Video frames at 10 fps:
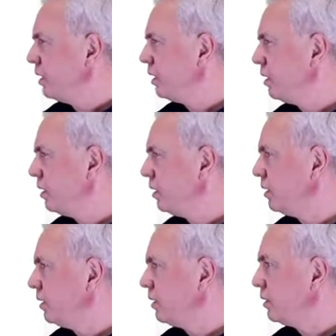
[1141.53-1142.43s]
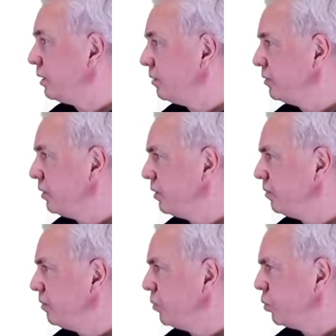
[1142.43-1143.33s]
Uh,
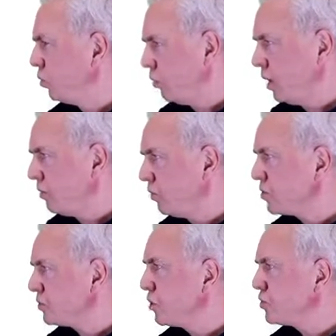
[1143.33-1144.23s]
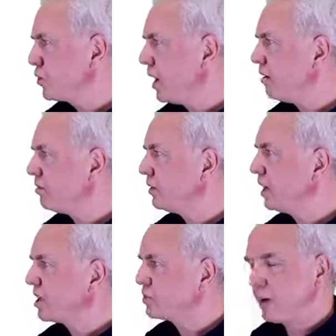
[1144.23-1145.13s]
um, well, first, first you have an
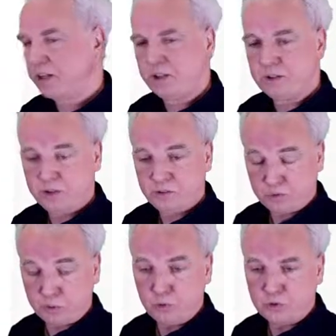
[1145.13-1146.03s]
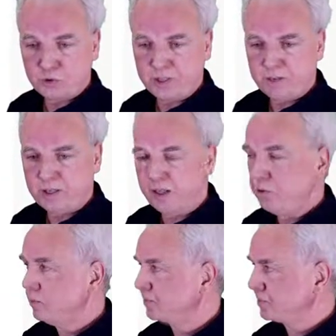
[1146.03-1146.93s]
expected st to string
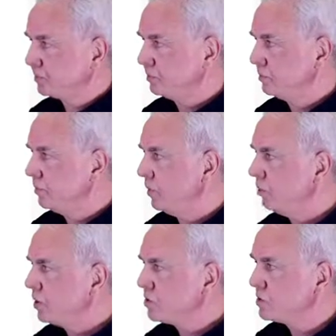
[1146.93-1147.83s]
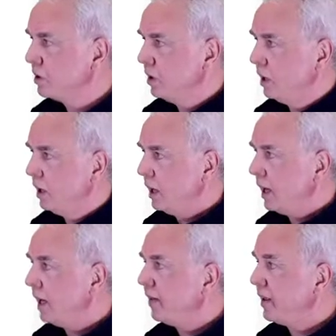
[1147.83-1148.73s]
value, because,
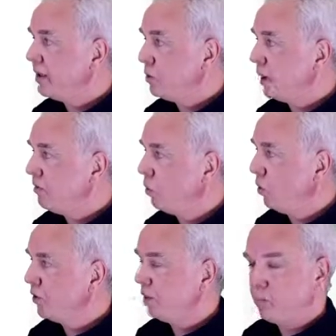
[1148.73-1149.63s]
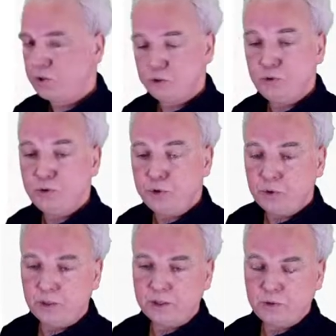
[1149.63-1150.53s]
and then you have four numbers you,
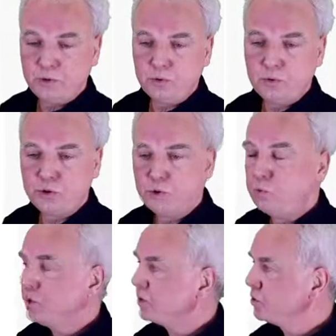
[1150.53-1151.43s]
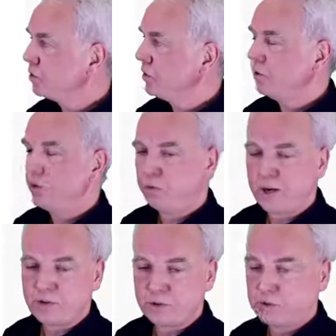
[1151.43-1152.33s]
you that you use to build your, uh, your
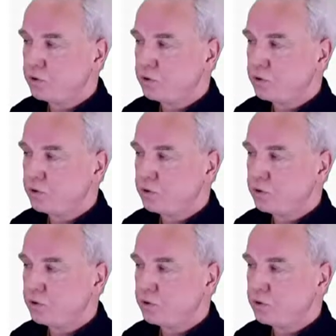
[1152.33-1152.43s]
fractions.